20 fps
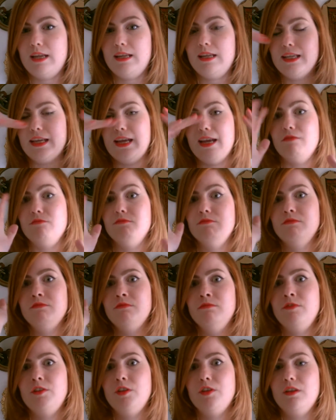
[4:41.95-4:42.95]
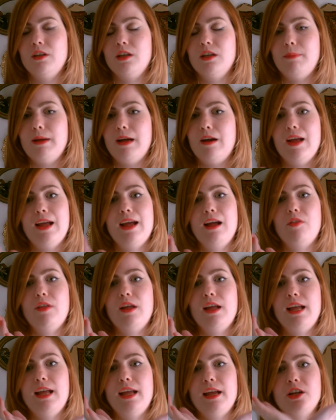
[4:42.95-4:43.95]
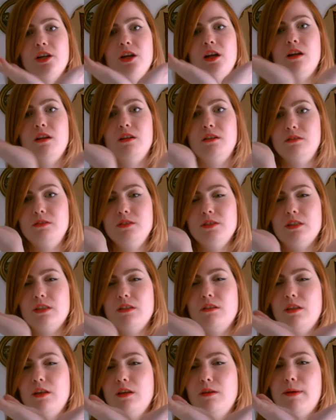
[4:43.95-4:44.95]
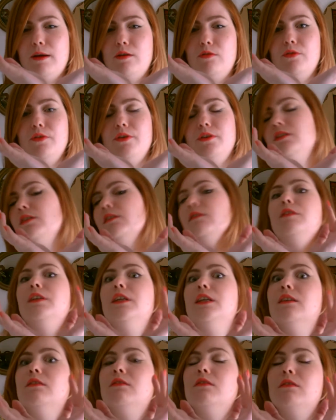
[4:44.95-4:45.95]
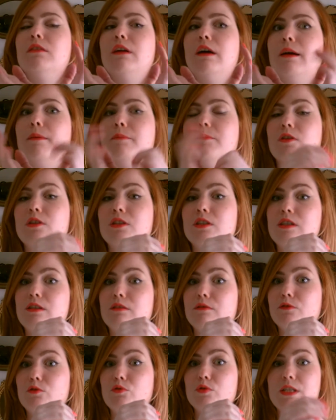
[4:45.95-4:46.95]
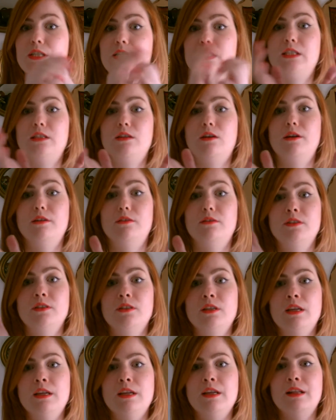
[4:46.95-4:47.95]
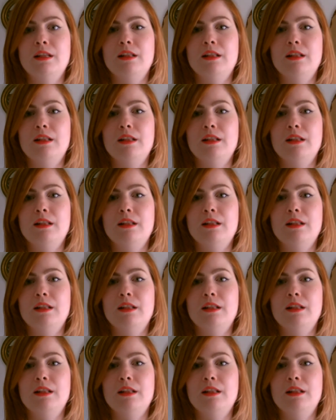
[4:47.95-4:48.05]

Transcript: And again, if you think about how the hair curls and think about all those lovely 1940s styles,